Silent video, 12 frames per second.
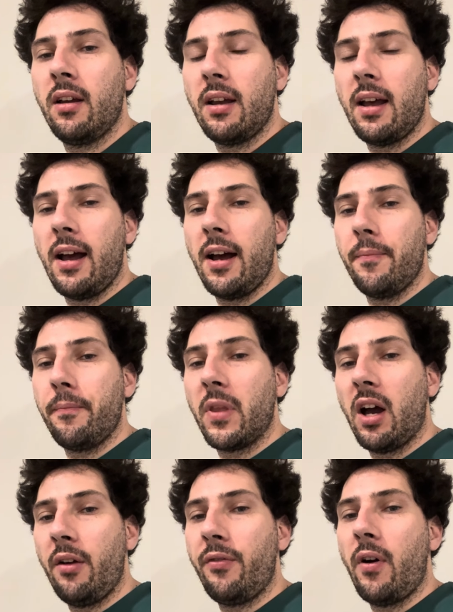
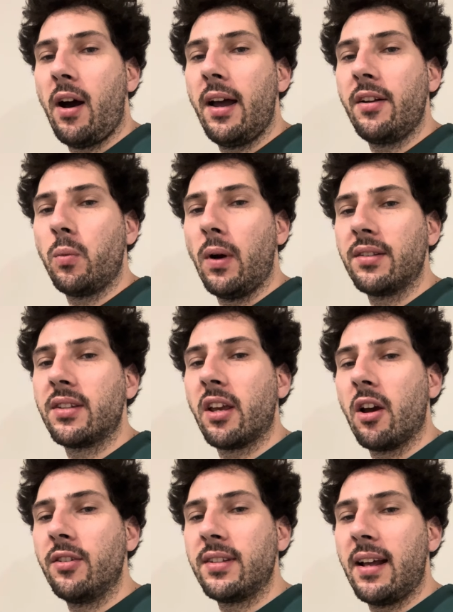I find once it
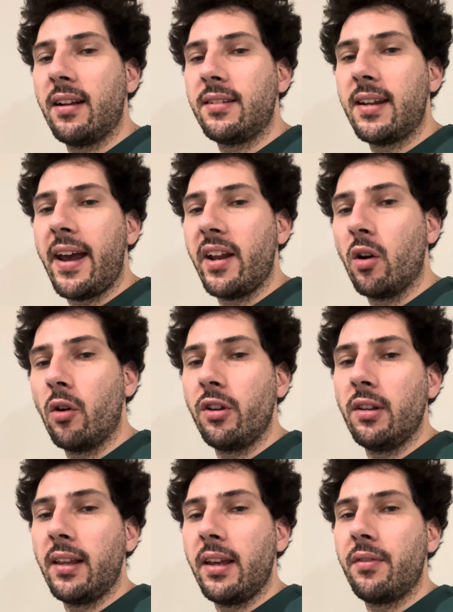goes out of date, or
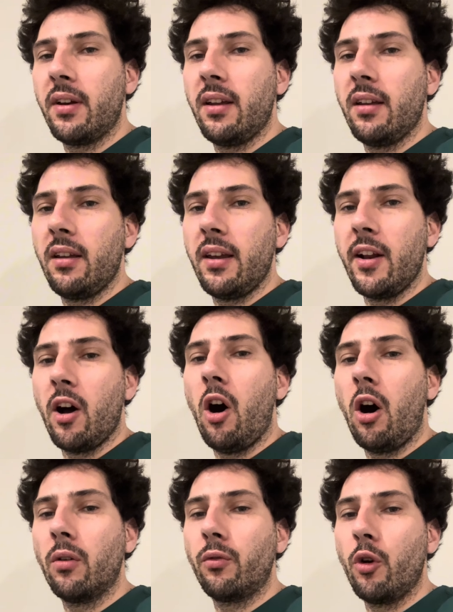you leave it in a
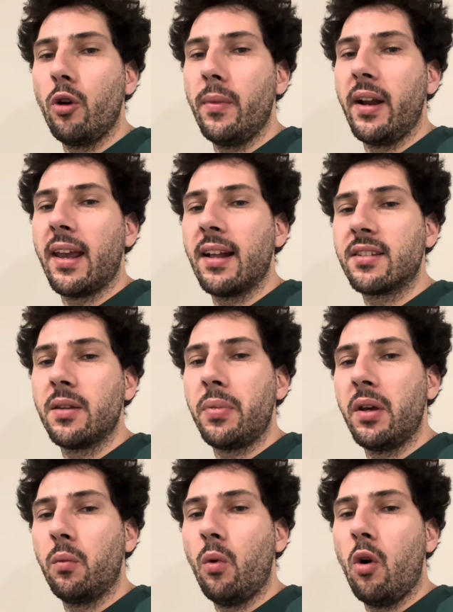hot room and it gets a
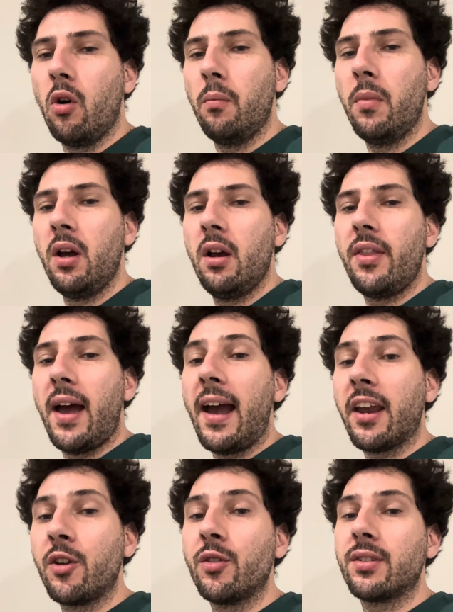bit warm, the
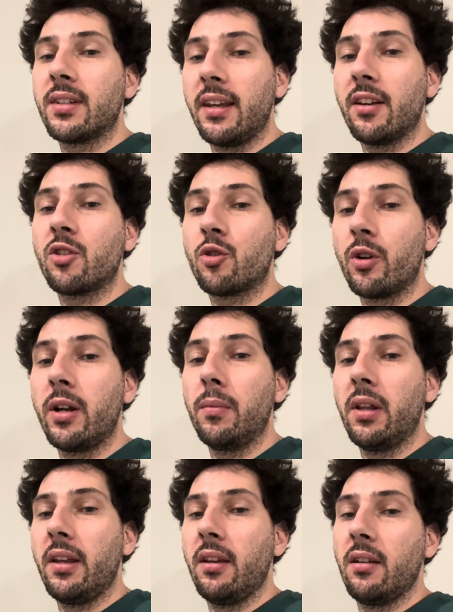accuracy
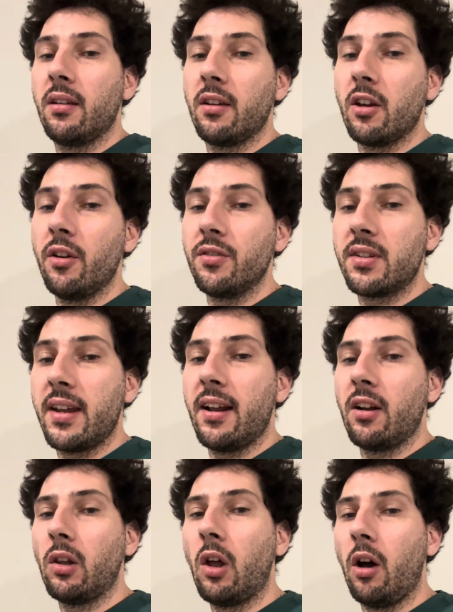extremely goes down
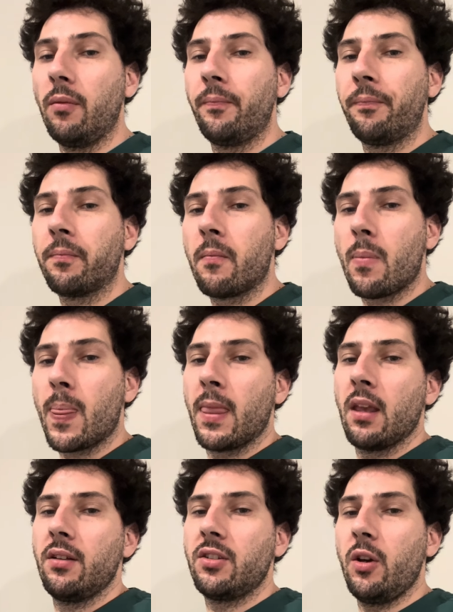a lot.
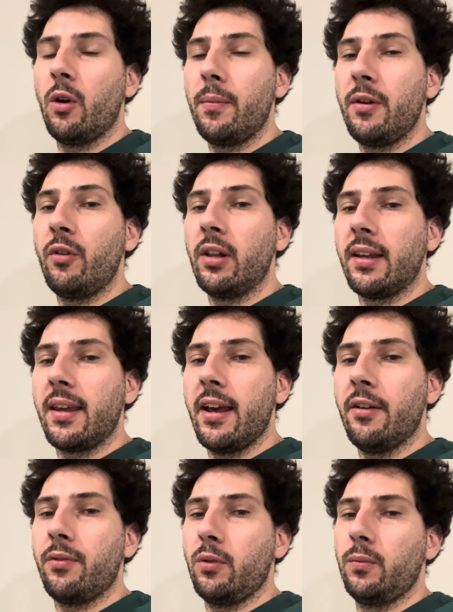So you want to be really
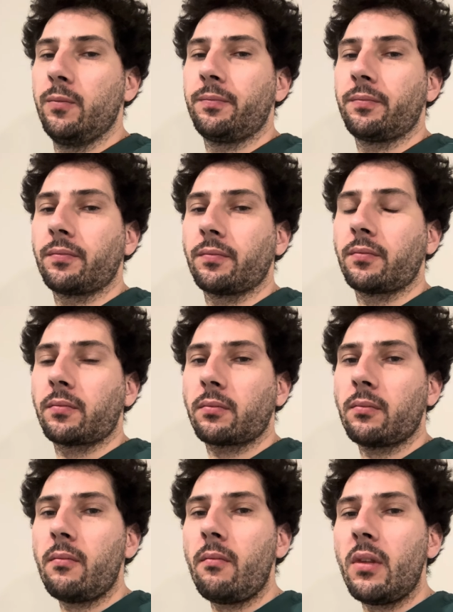careful.
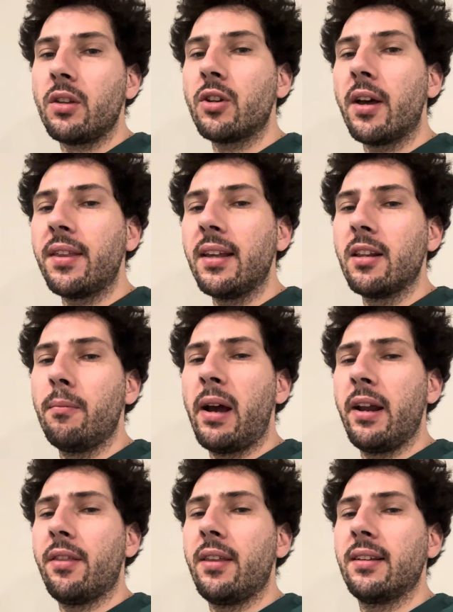So I think the
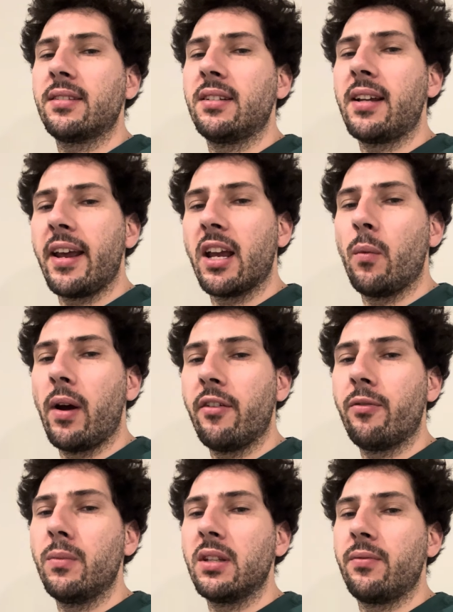main things to take away
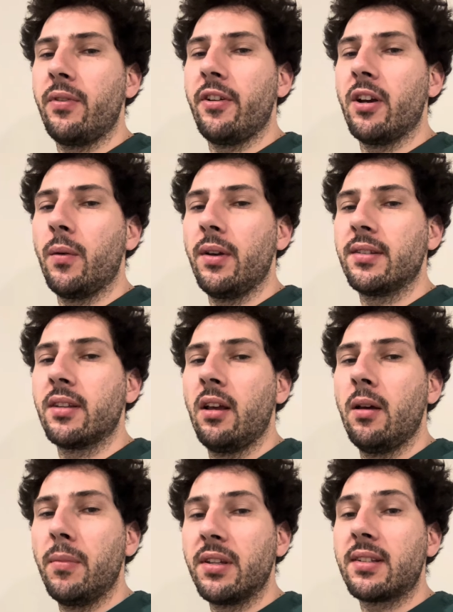from this video is
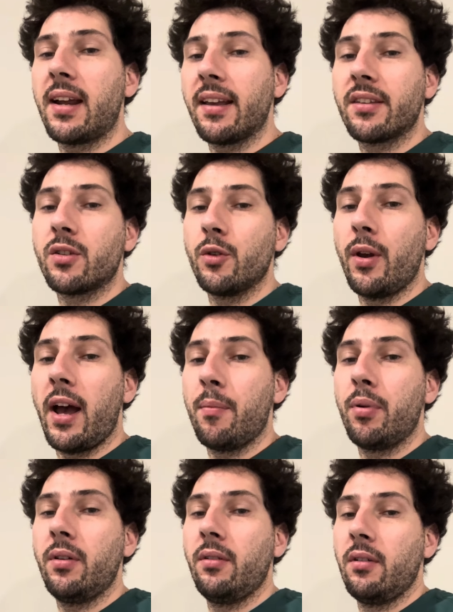mistakes do
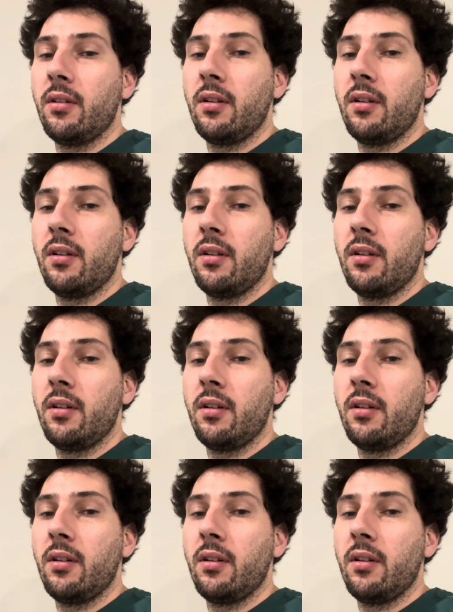happen.